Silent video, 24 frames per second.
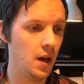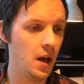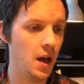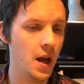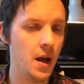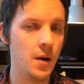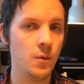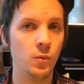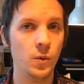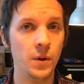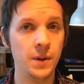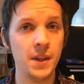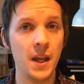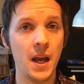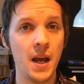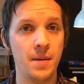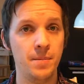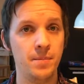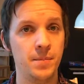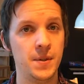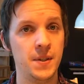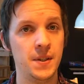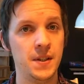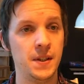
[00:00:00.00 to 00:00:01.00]
And what
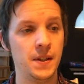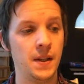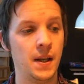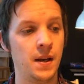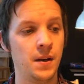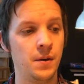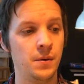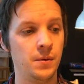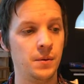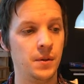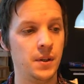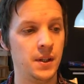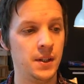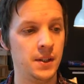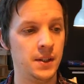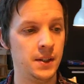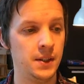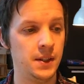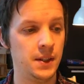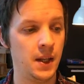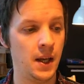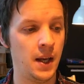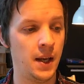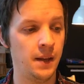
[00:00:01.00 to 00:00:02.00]
happens now
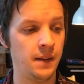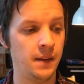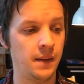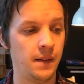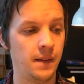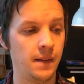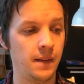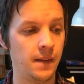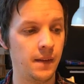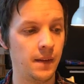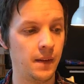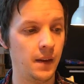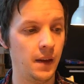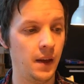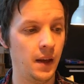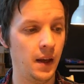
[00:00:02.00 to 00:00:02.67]
is that